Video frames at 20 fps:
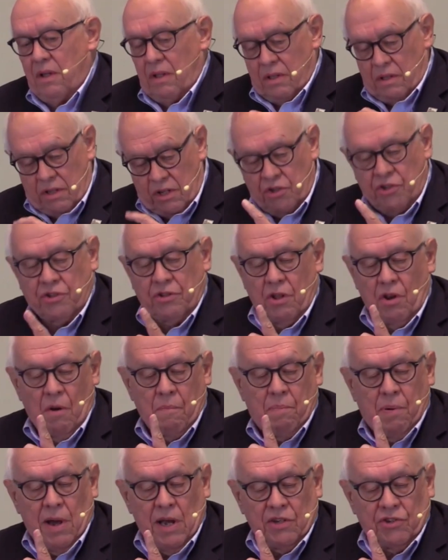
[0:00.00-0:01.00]
this little
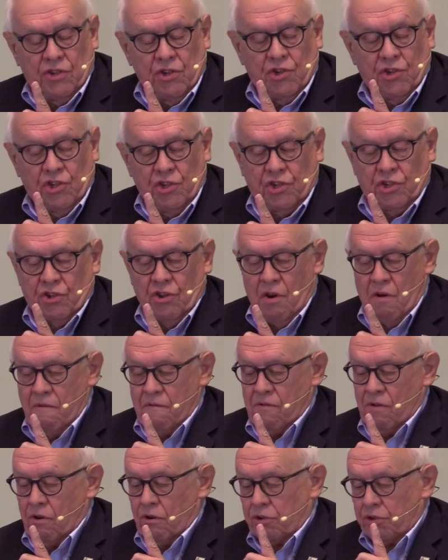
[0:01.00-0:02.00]
passage, this little
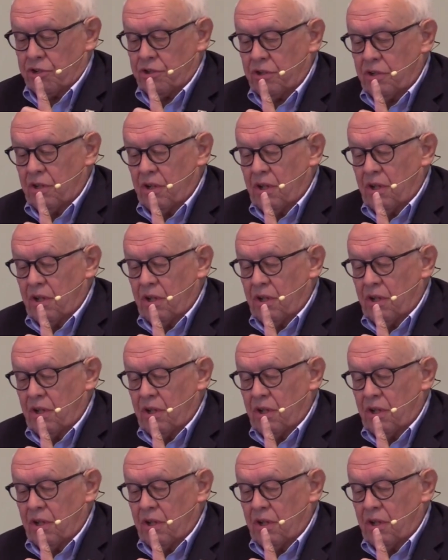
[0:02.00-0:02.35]
verse,